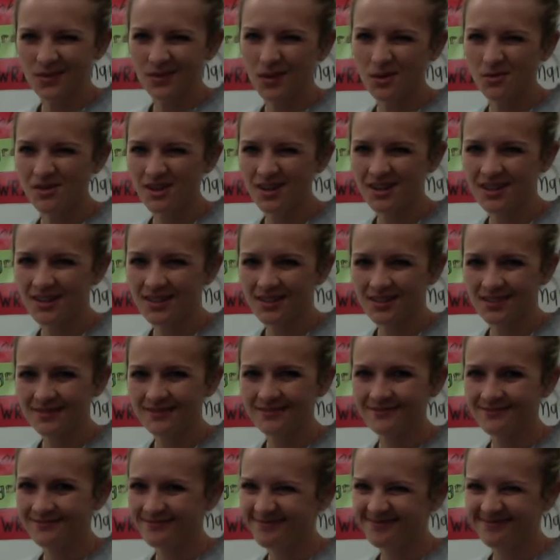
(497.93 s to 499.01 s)
No.
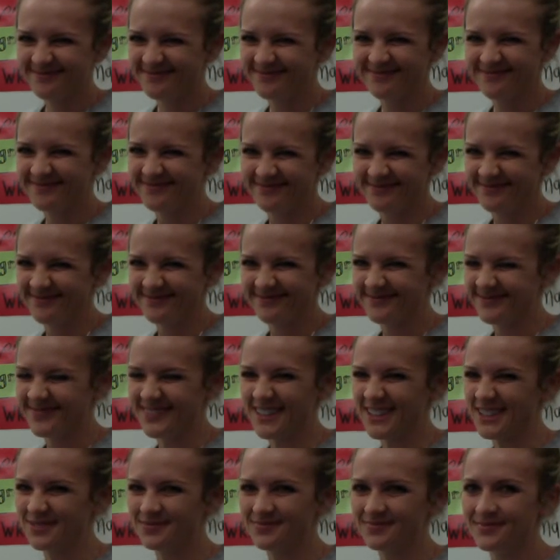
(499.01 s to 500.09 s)
Okay, this
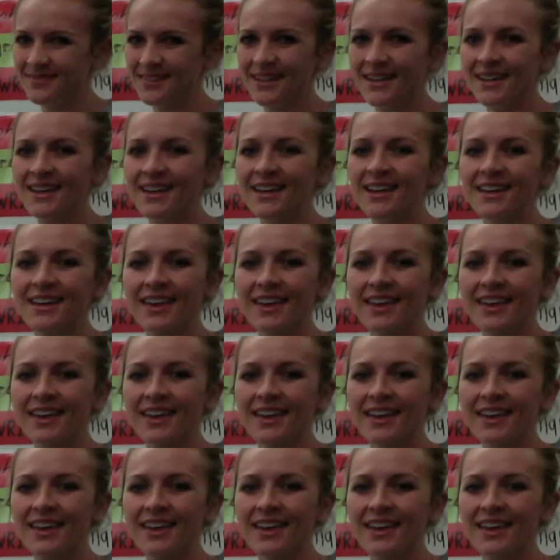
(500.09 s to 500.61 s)
word is